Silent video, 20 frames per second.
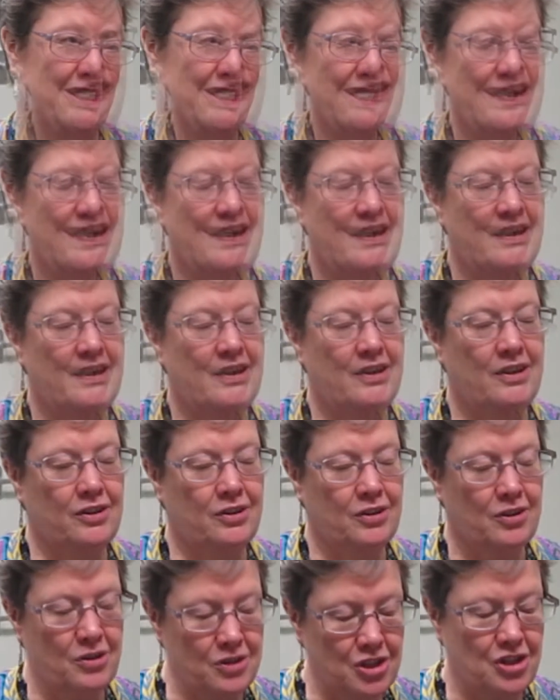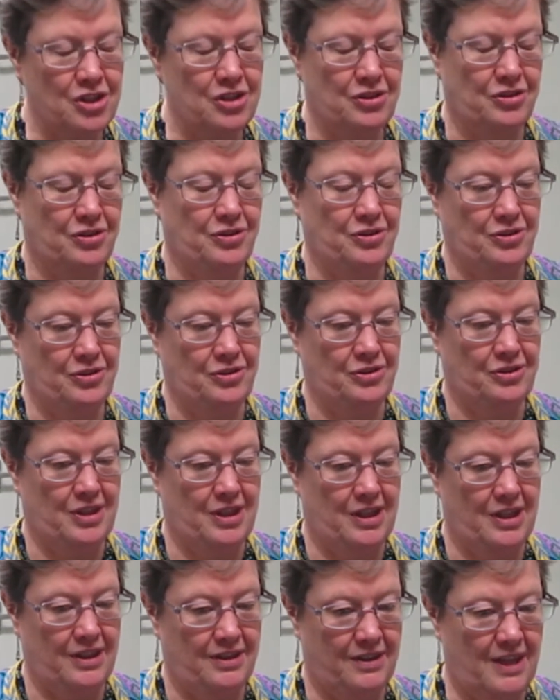The crucial
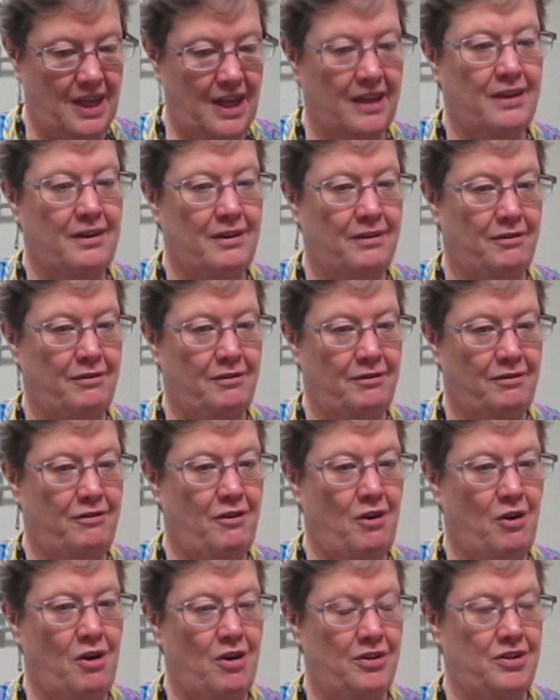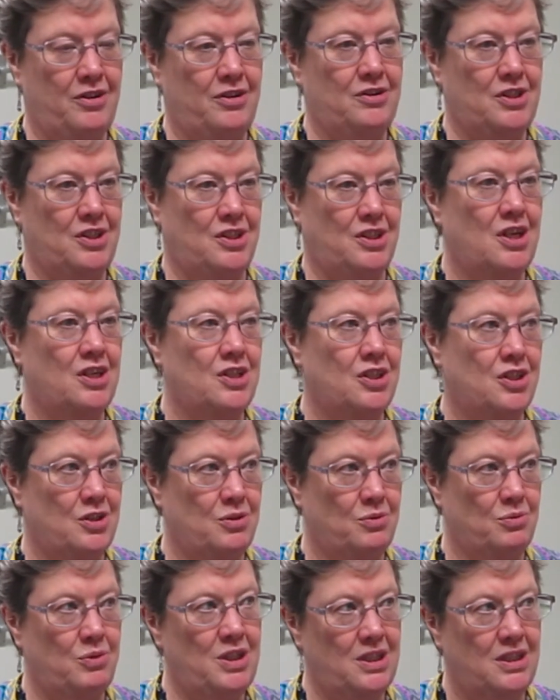thing for the research
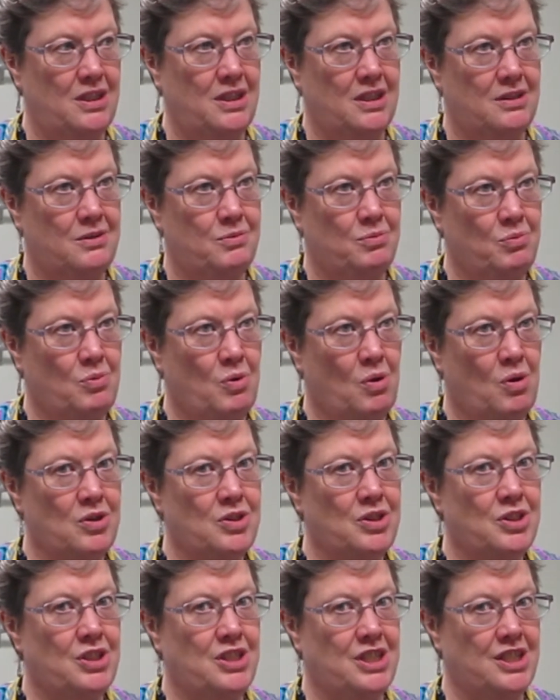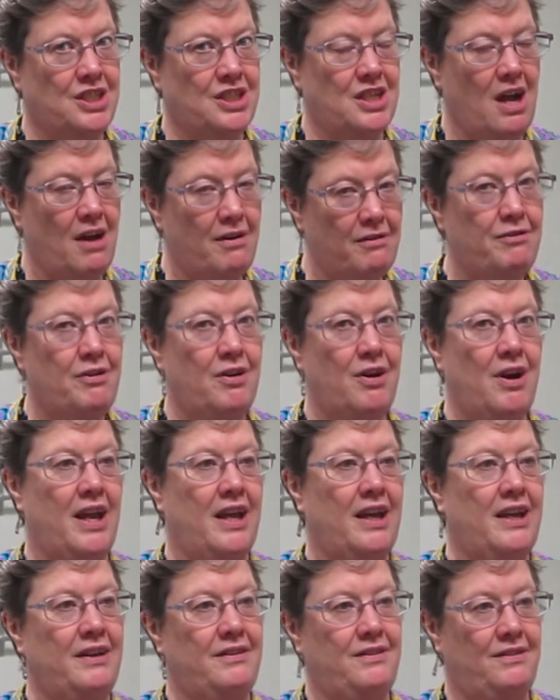that we did was
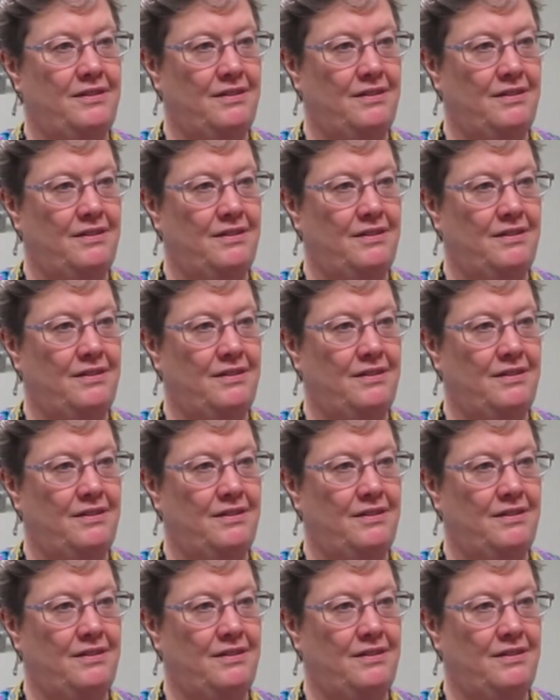discovering